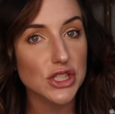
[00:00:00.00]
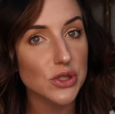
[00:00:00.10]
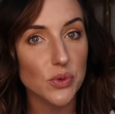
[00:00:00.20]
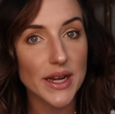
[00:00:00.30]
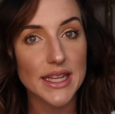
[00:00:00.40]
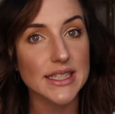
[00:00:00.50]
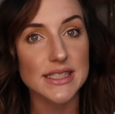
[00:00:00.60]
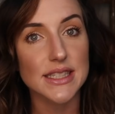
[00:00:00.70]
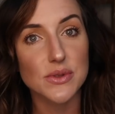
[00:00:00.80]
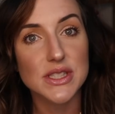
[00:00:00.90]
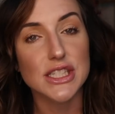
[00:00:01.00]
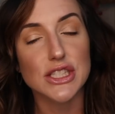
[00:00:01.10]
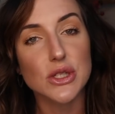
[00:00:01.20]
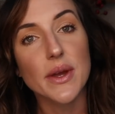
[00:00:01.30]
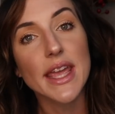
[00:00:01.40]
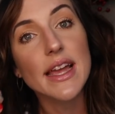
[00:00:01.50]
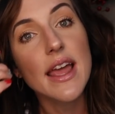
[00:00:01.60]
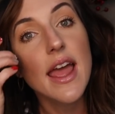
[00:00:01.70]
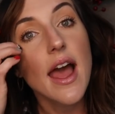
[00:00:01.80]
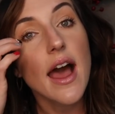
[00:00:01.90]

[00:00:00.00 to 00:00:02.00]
do what he's used to doing.